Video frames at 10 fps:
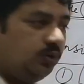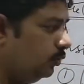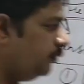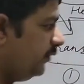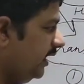
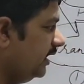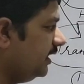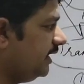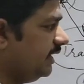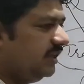you feel
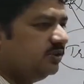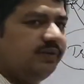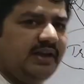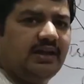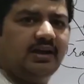that it is
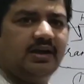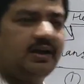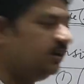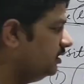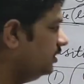very
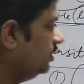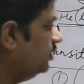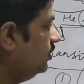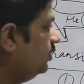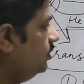hard
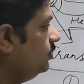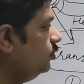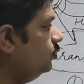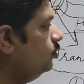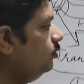
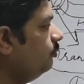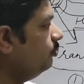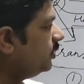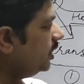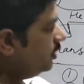
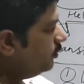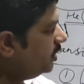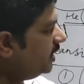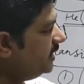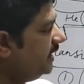to
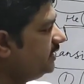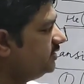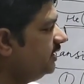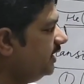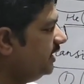convert that
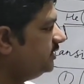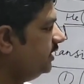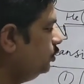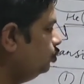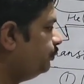sentence
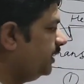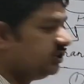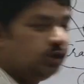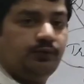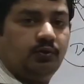into
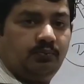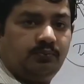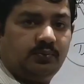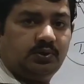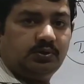passive
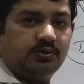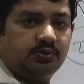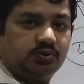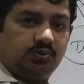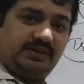form,
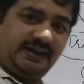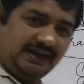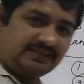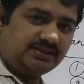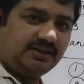so
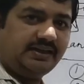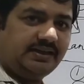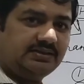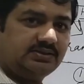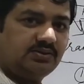that
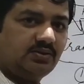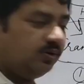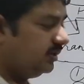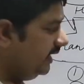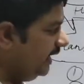sentence
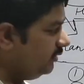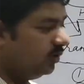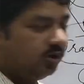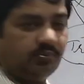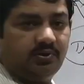or that
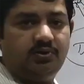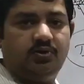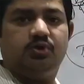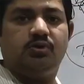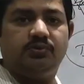verb
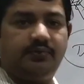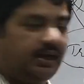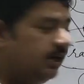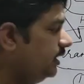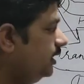you should
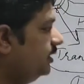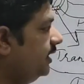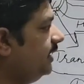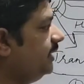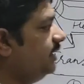feel
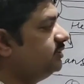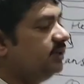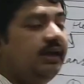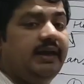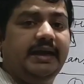that it is